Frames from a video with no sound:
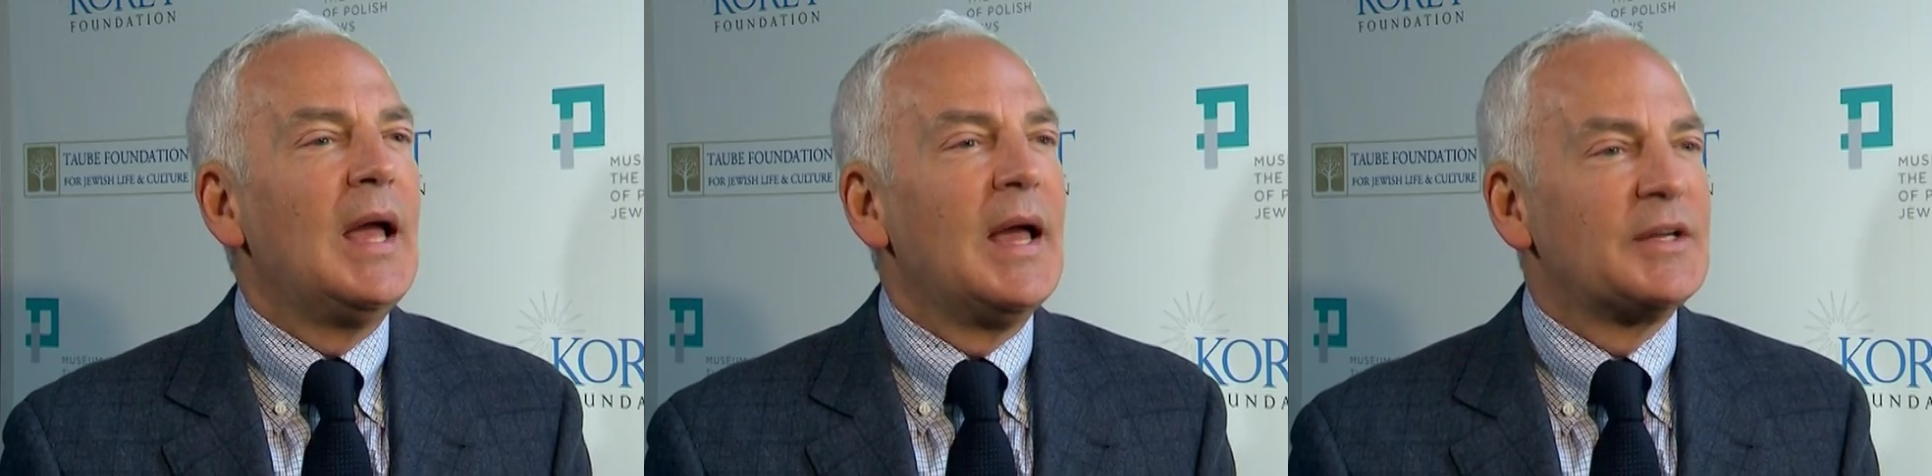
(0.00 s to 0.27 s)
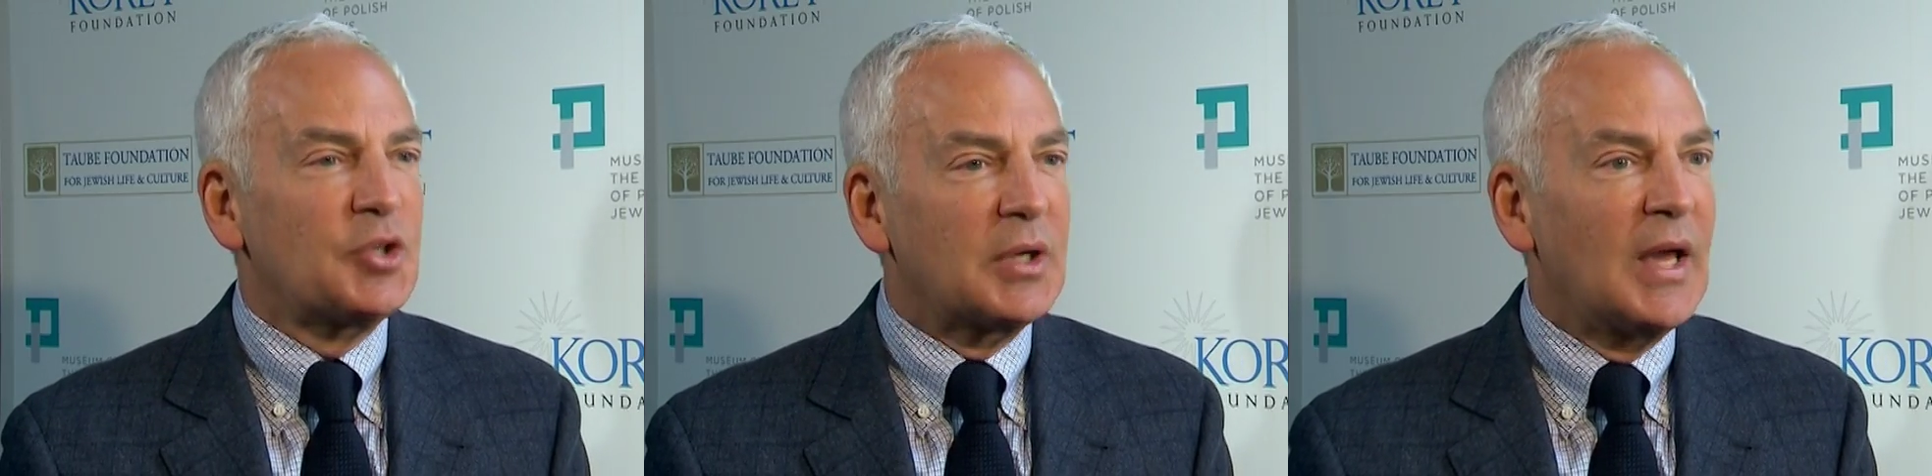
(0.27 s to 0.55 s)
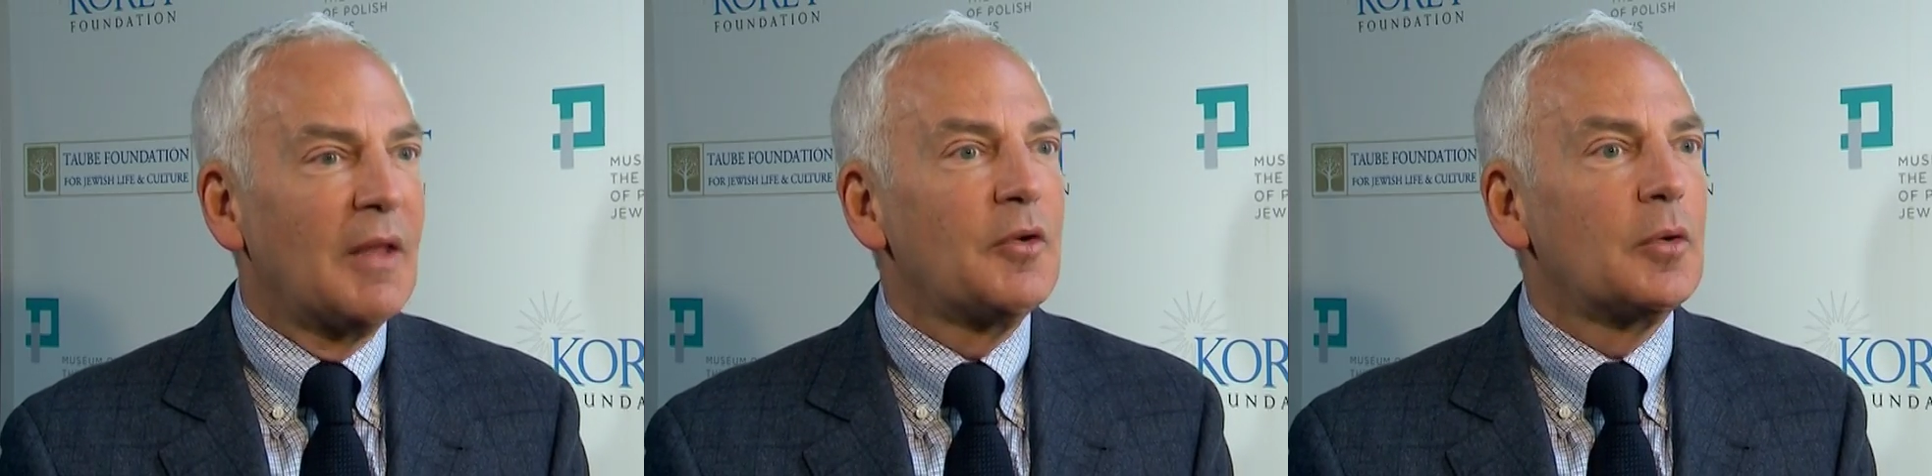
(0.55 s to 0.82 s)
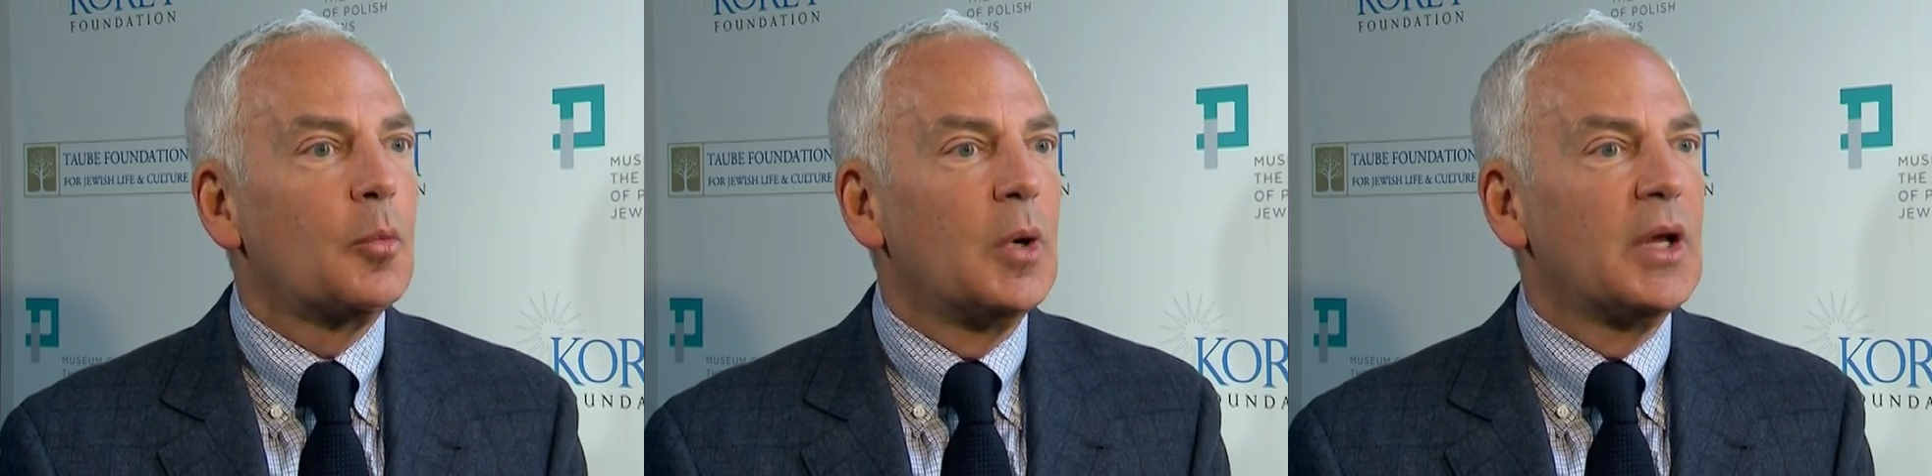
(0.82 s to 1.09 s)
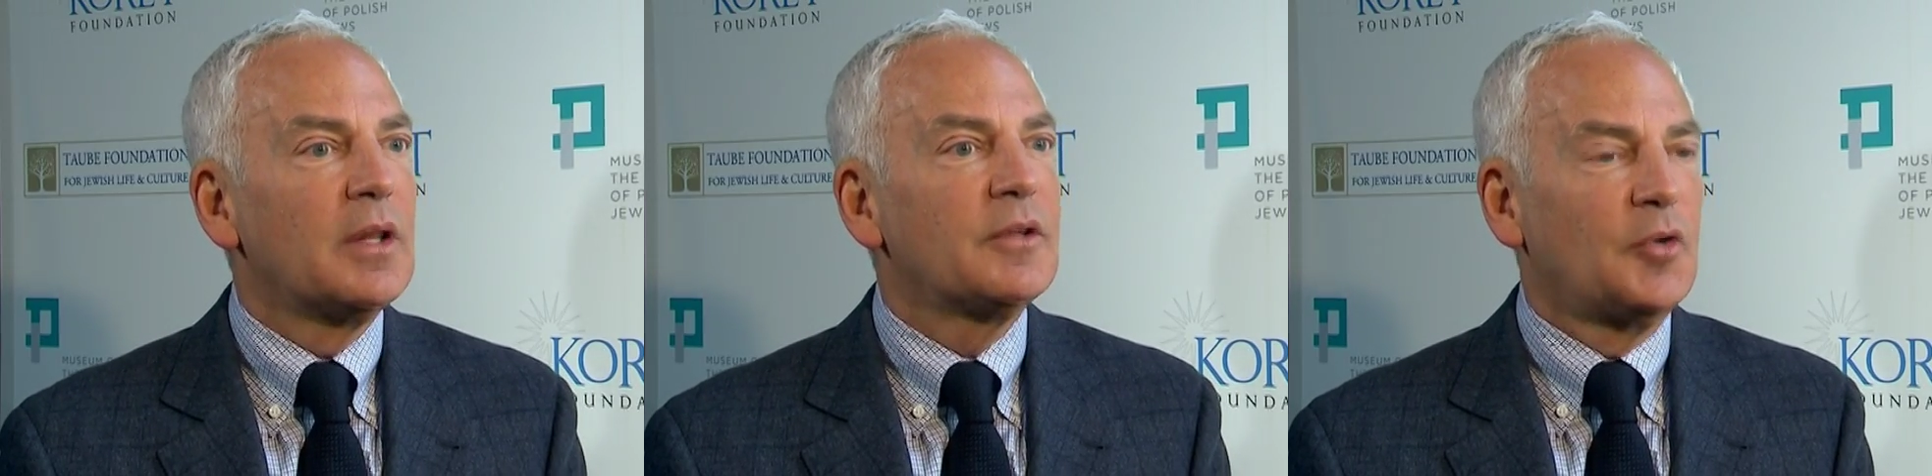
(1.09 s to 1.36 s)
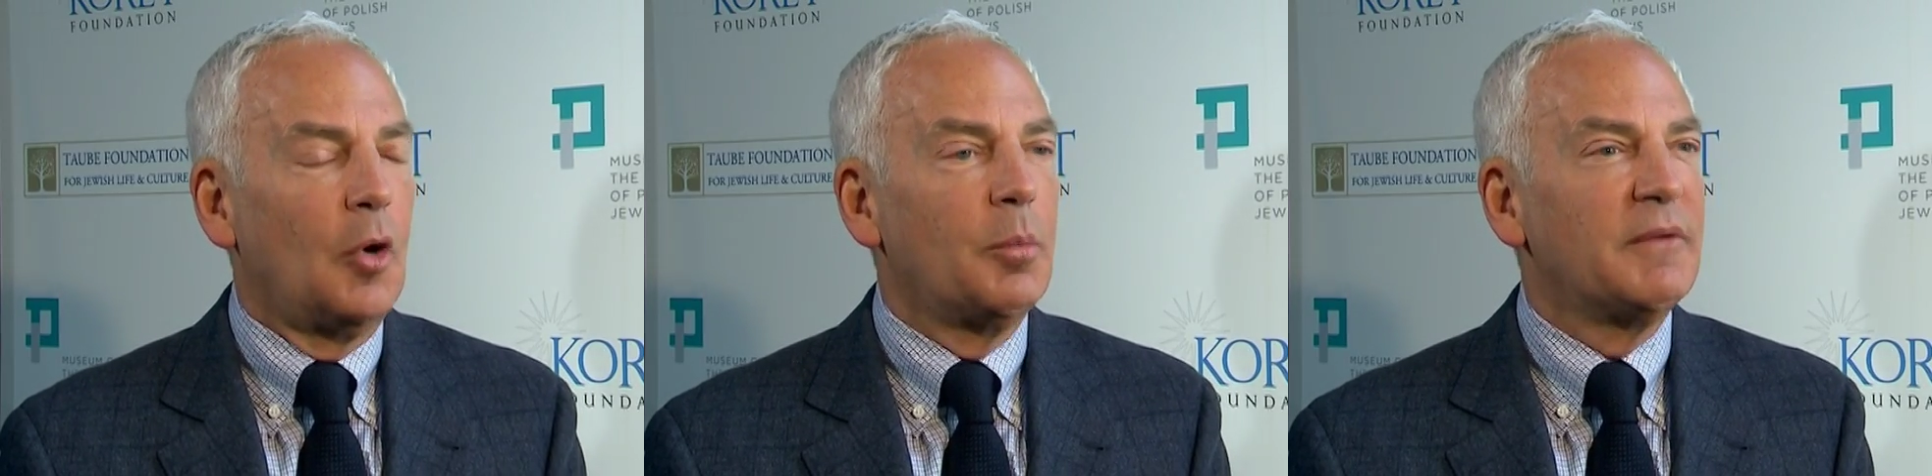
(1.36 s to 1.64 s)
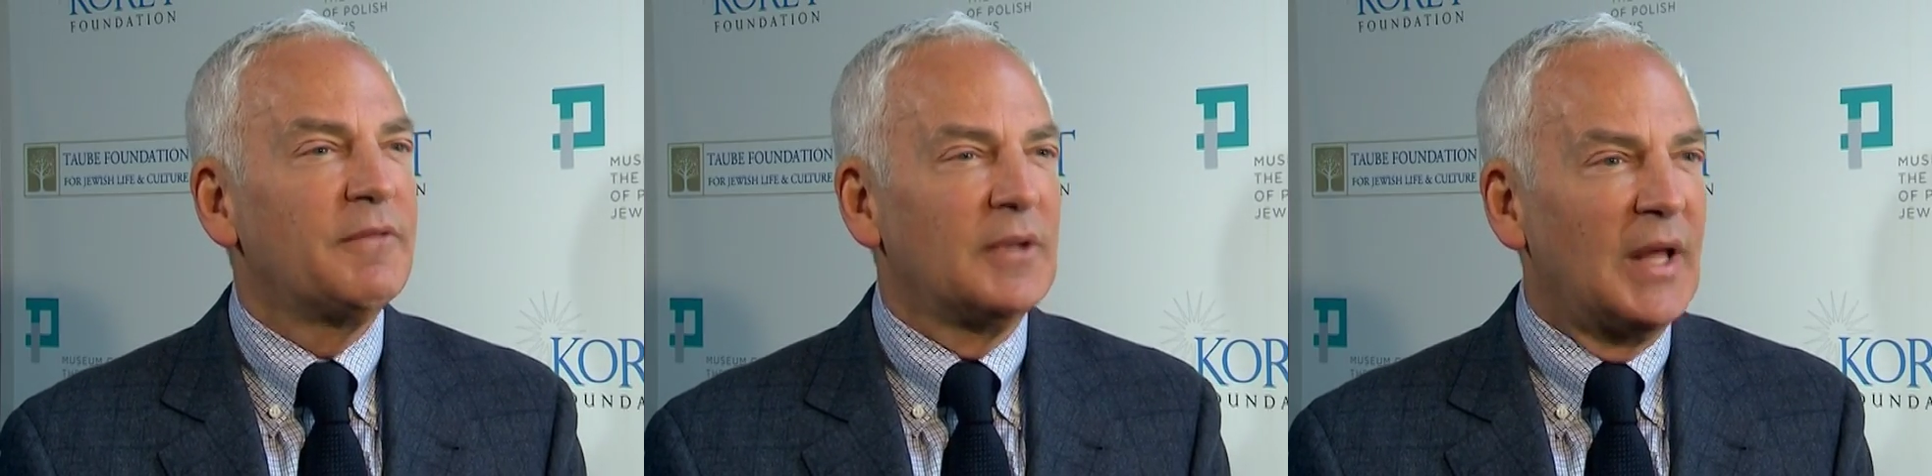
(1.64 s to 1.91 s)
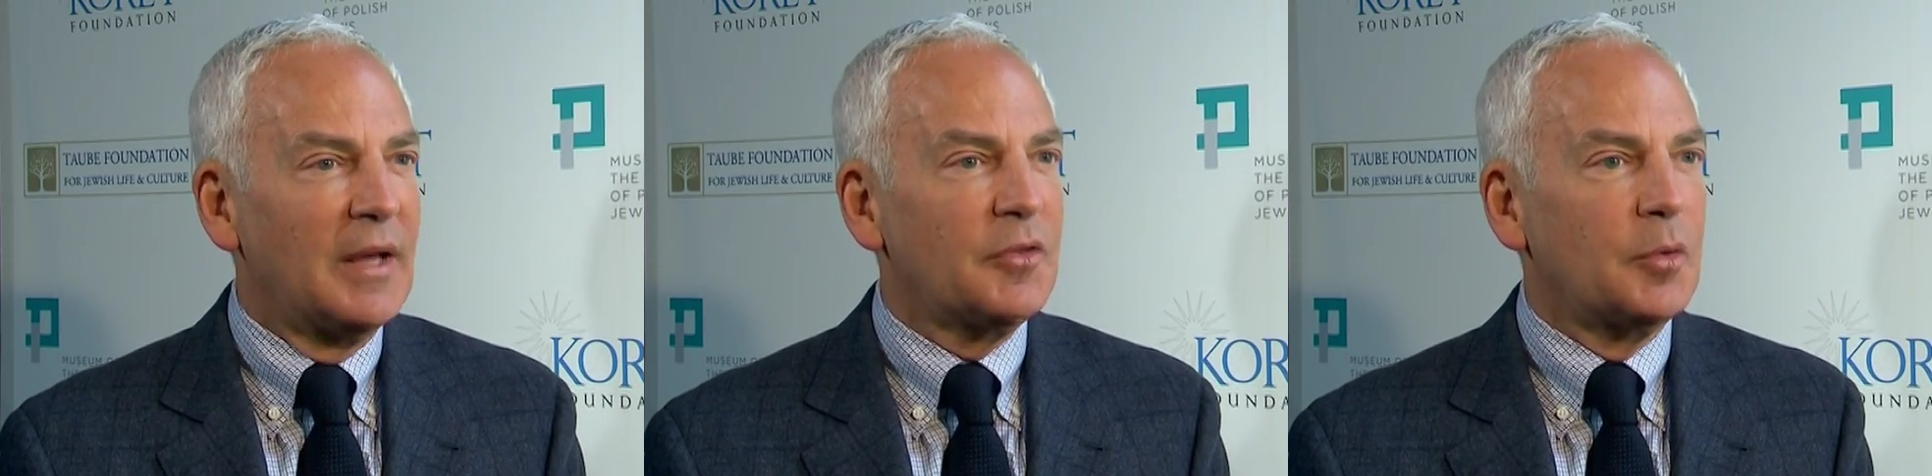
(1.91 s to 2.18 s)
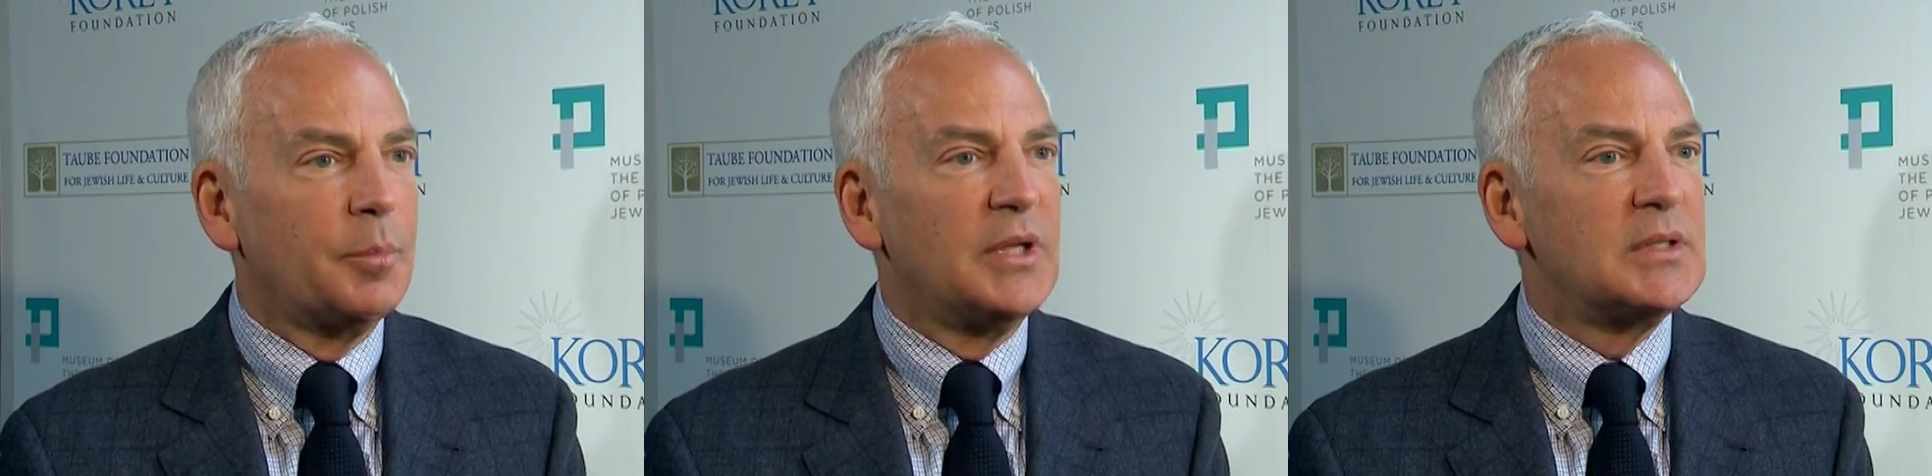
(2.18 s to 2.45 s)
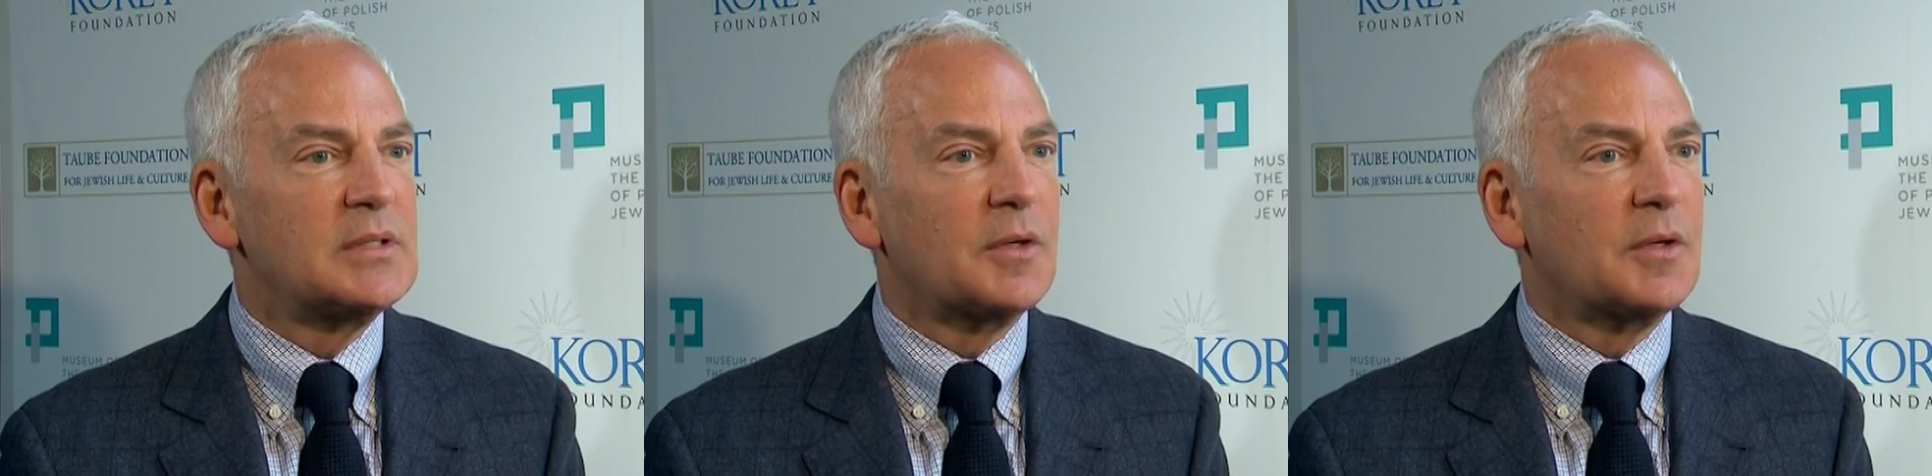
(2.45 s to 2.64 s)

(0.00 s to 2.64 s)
And together with Taube Philanthropies,